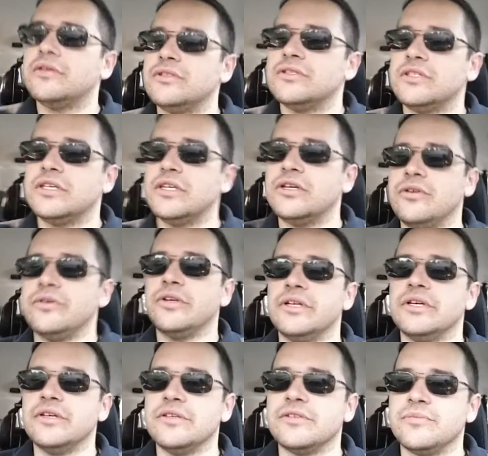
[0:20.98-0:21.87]

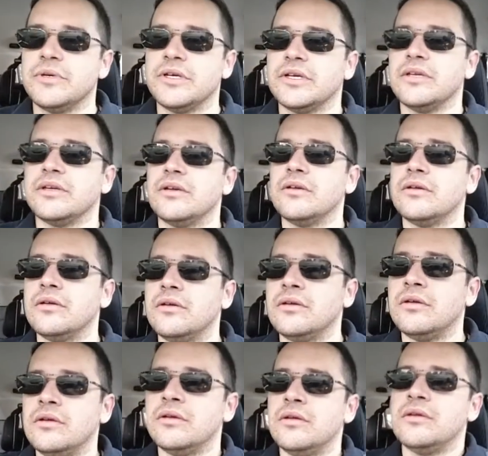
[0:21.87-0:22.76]
security is my
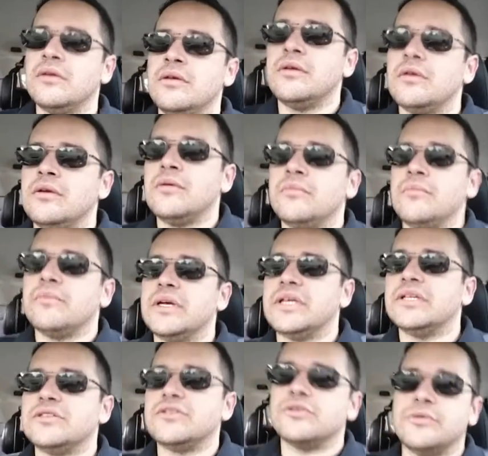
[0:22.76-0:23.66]
my
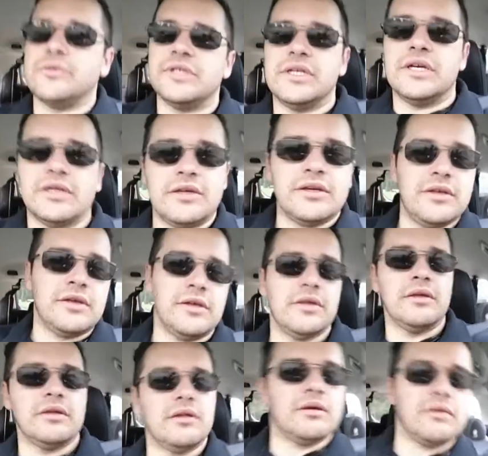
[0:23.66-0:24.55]
history.
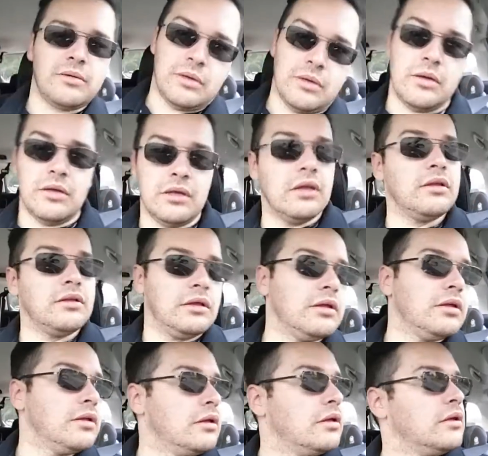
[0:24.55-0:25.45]
Uh,
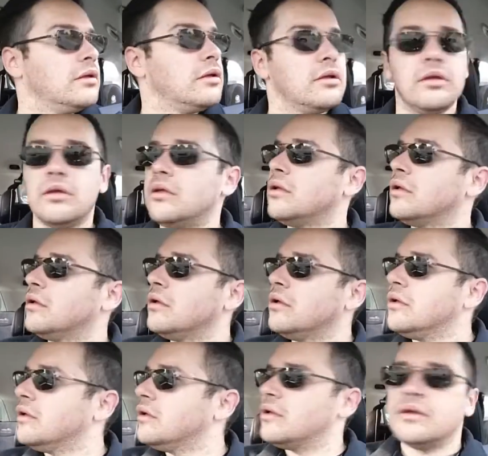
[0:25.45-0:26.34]
uh, uh,
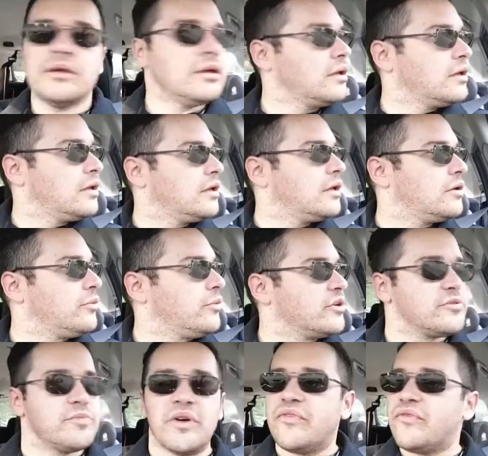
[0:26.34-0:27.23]
and
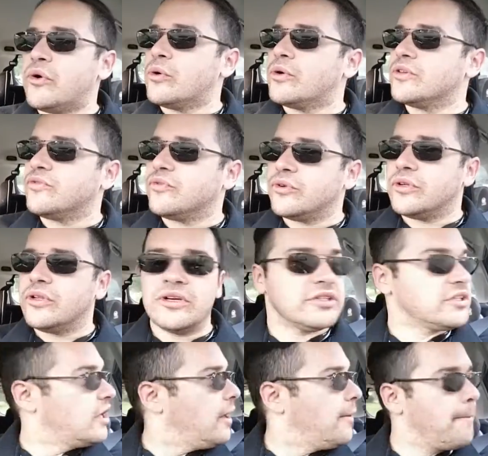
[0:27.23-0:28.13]
was my focus for a
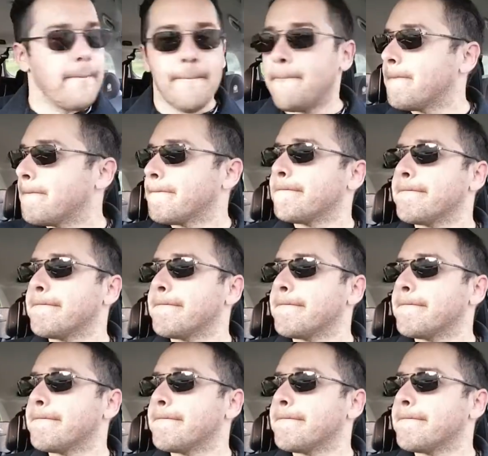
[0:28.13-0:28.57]
long time.